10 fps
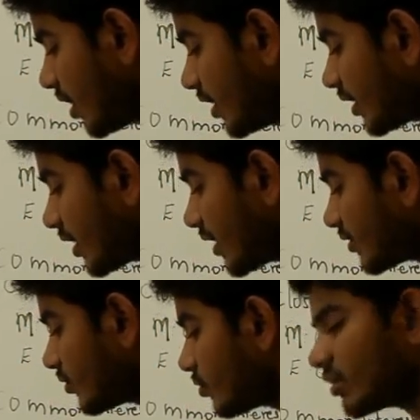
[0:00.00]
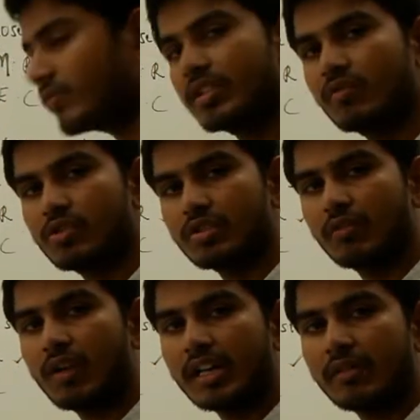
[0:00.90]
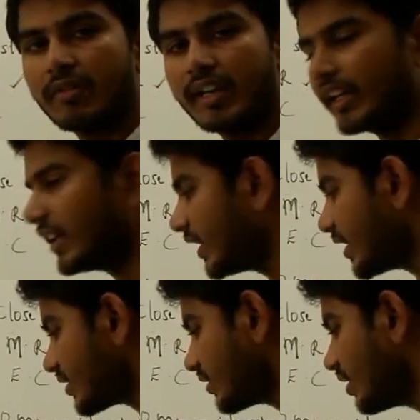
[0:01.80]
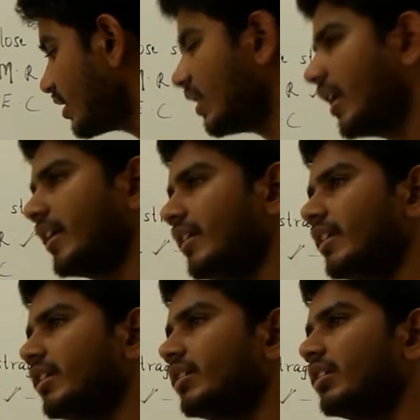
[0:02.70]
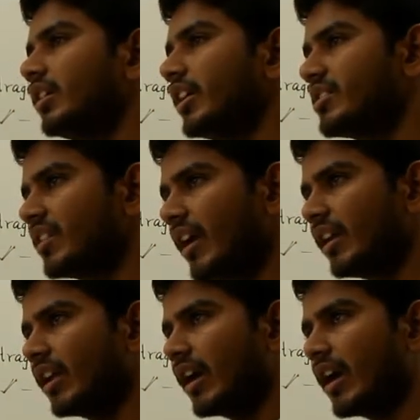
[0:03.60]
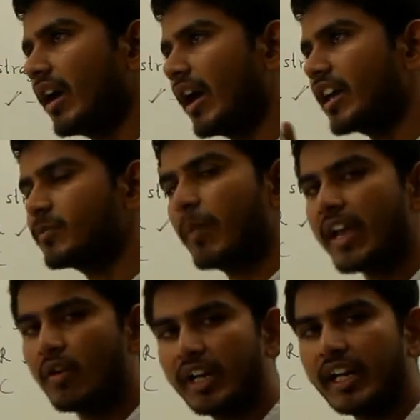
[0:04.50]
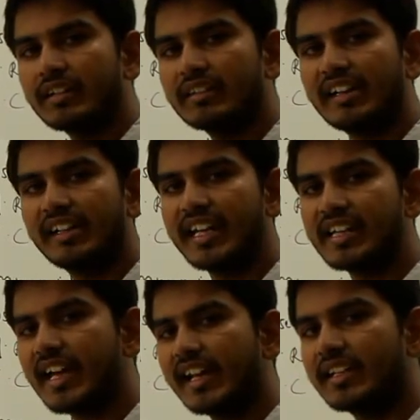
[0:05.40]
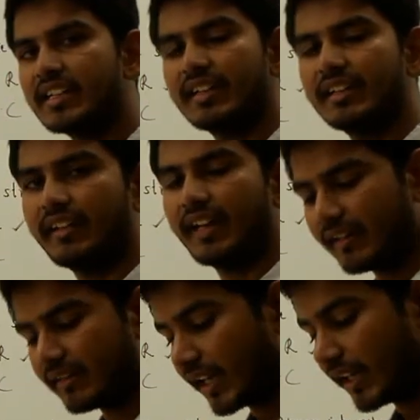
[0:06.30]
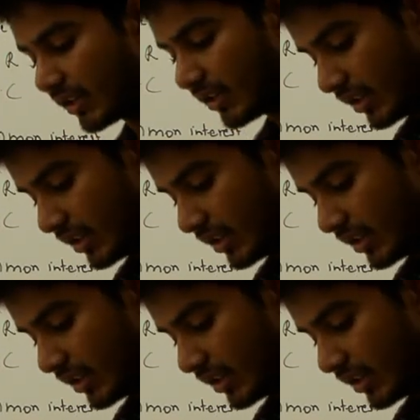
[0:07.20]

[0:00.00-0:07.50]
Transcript: water, and the use of this oceanic water for irrigation. And Israel has pioneered the desalination technique,